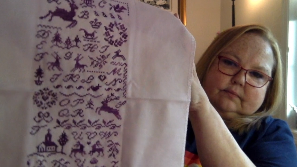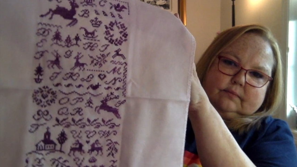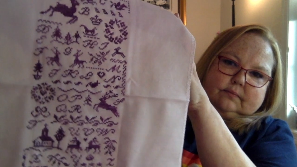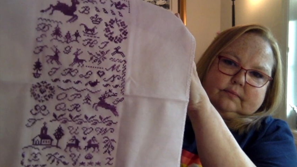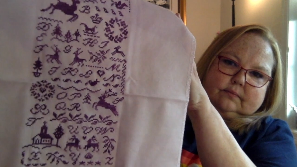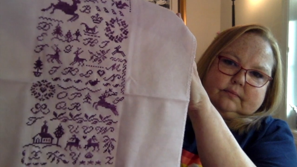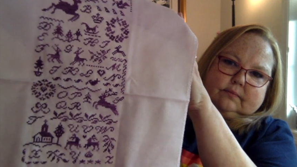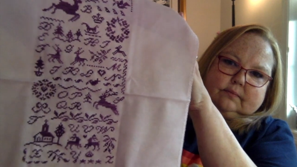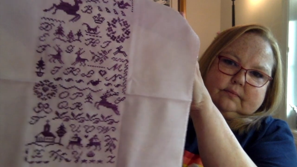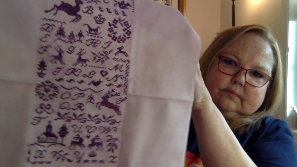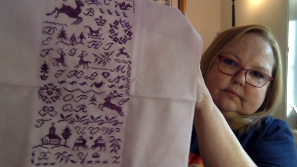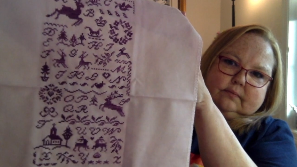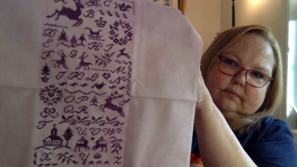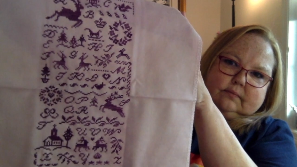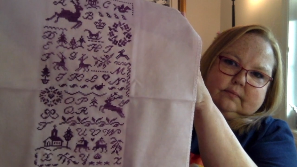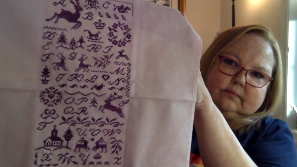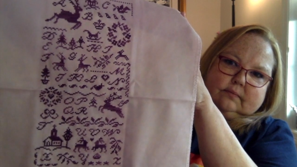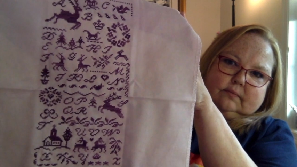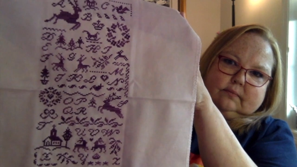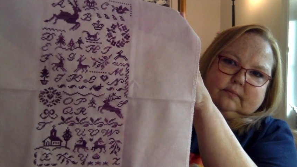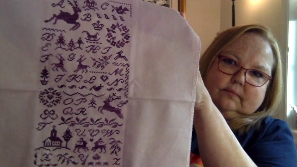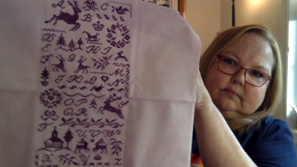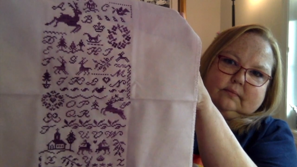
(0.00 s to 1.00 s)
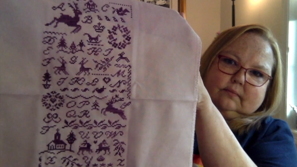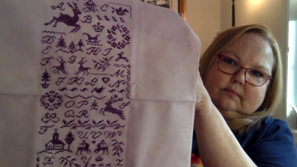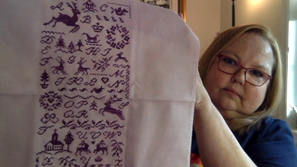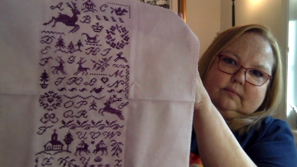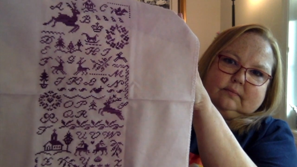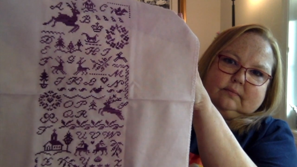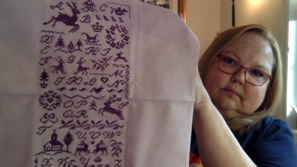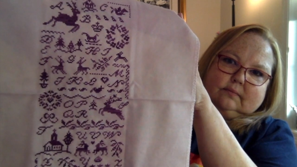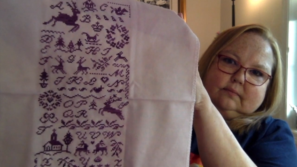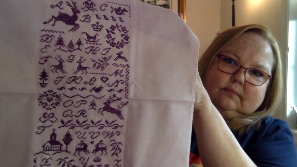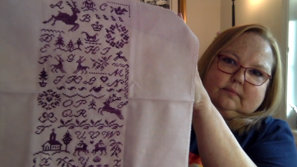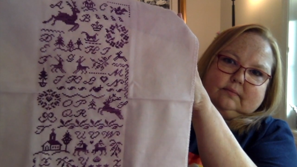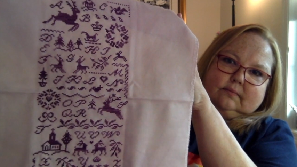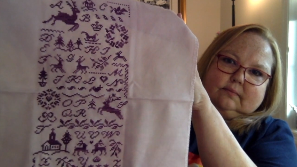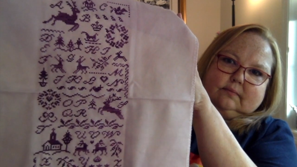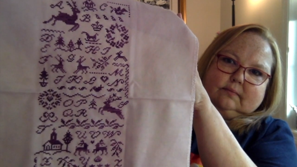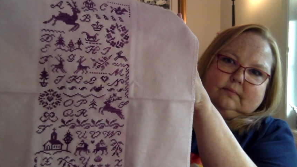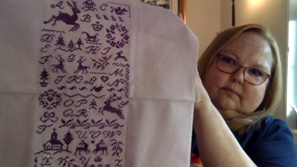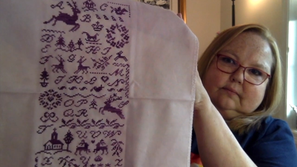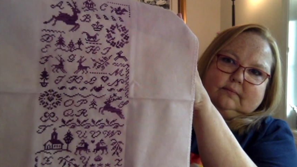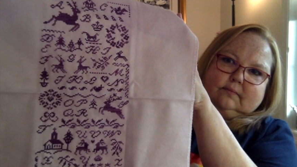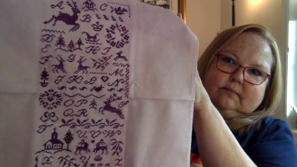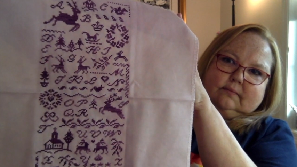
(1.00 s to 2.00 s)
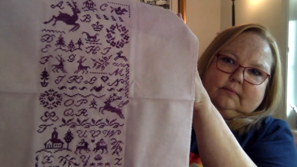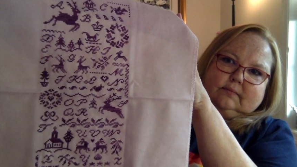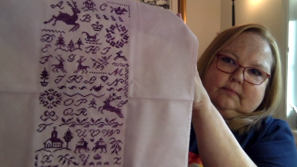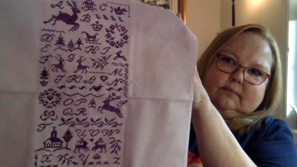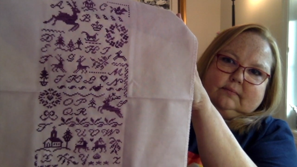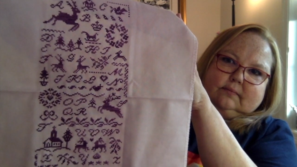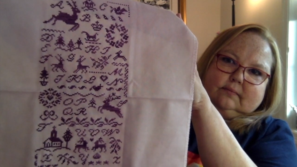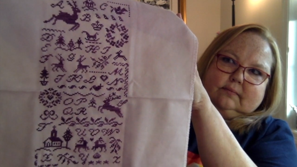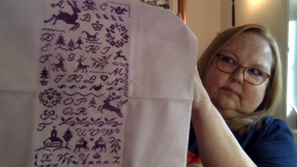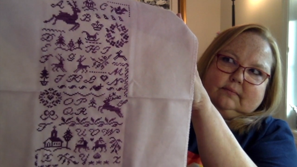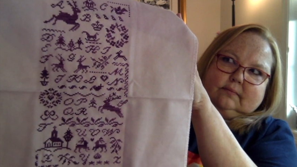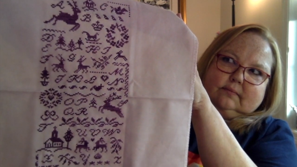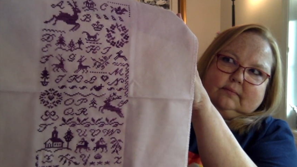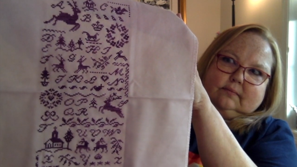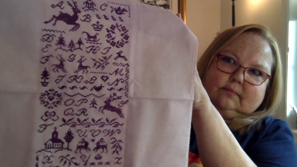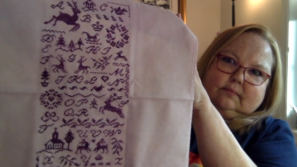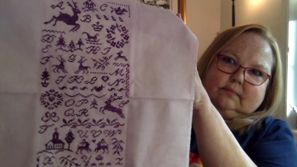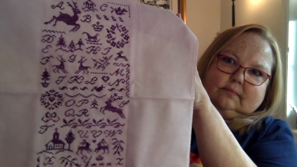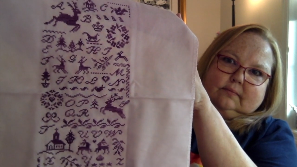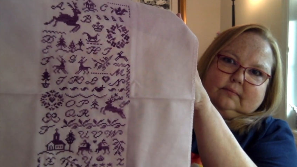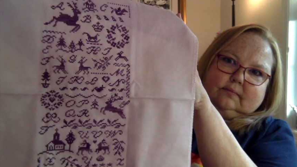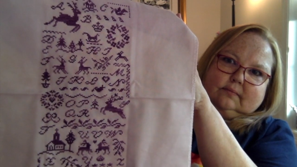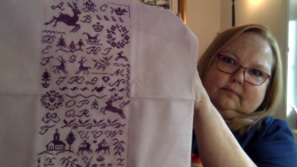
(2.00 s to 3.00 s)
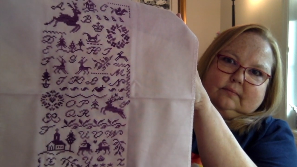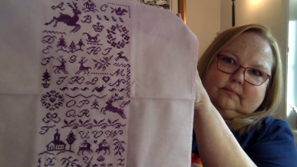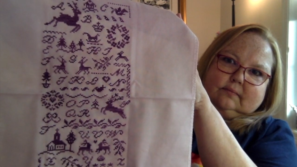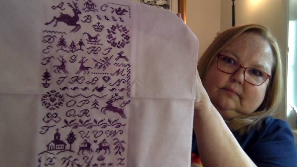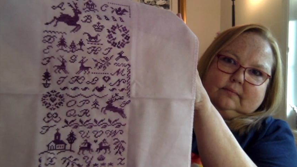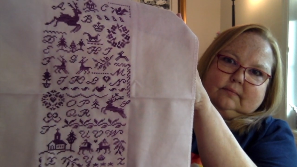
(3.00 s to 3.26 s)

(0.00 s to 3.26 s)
(silence)